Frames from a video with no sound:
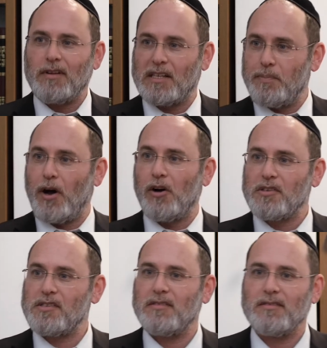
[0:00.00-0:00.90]
That's
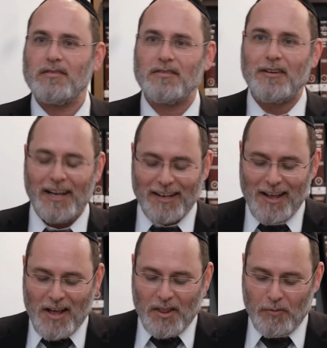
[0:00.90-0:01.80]
baos, right?
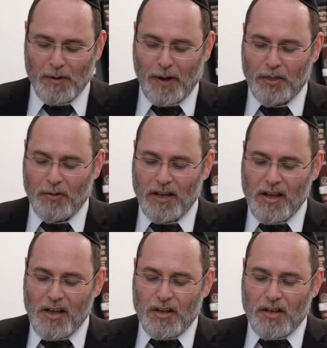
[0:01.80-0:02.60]
3 by 3.